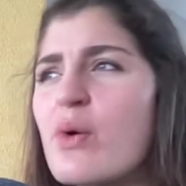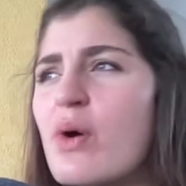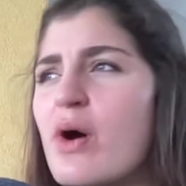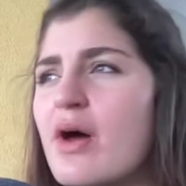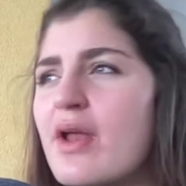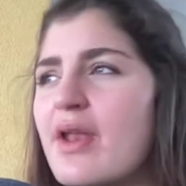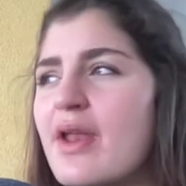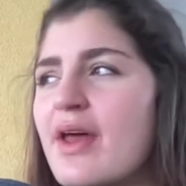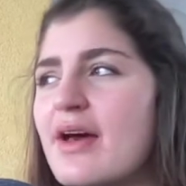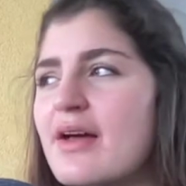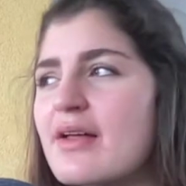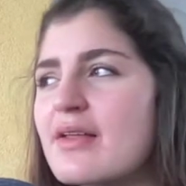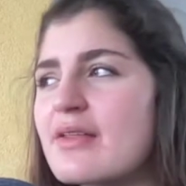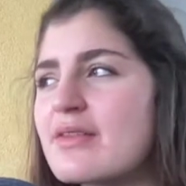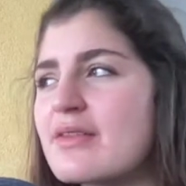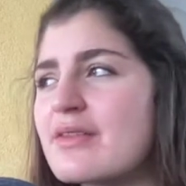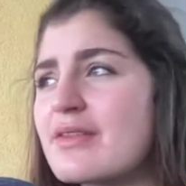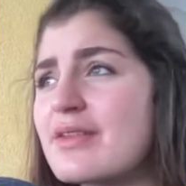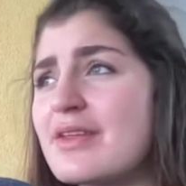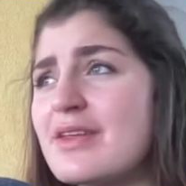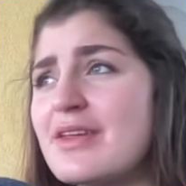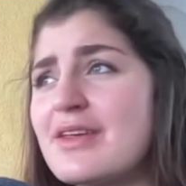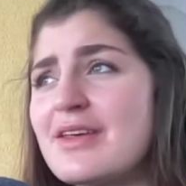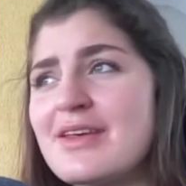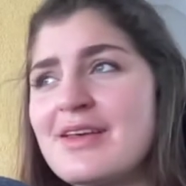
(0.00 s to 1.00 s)

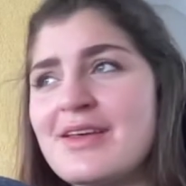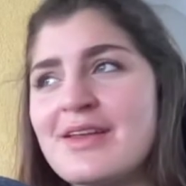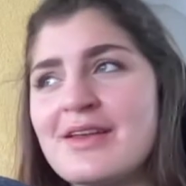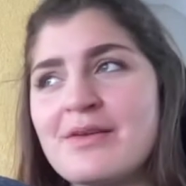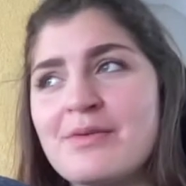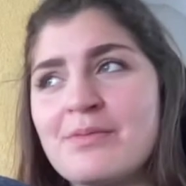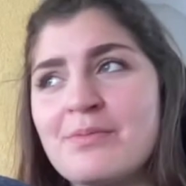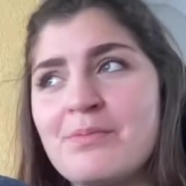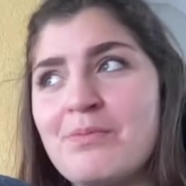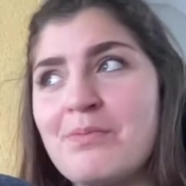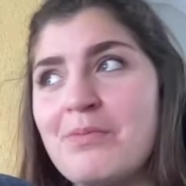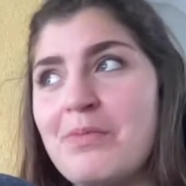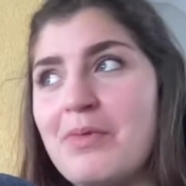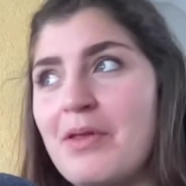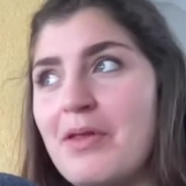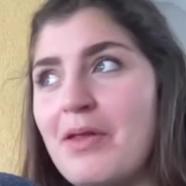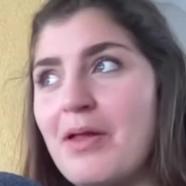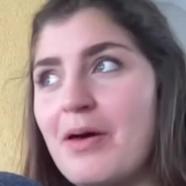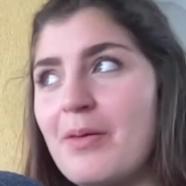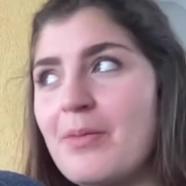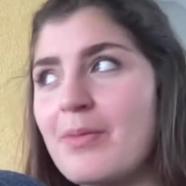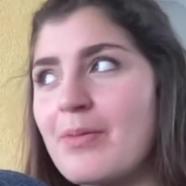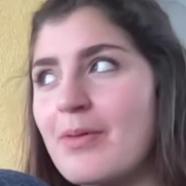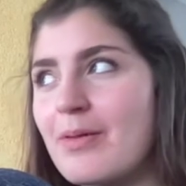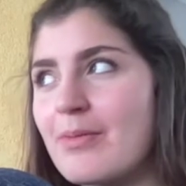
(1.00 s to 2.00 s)
unhealthy and
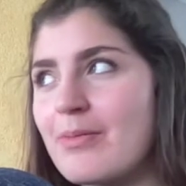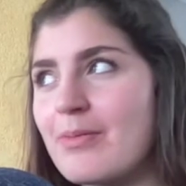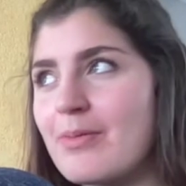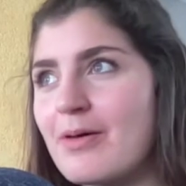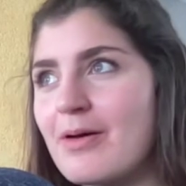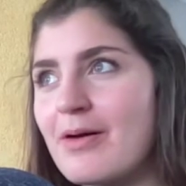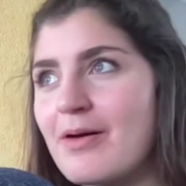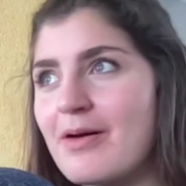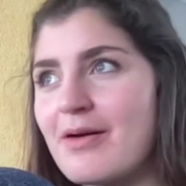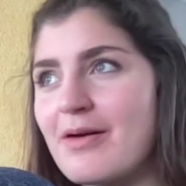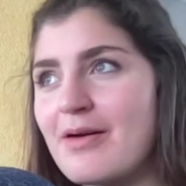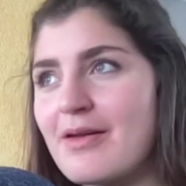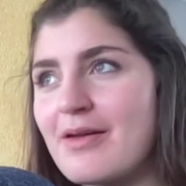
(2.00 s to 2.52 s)
blah blah blah.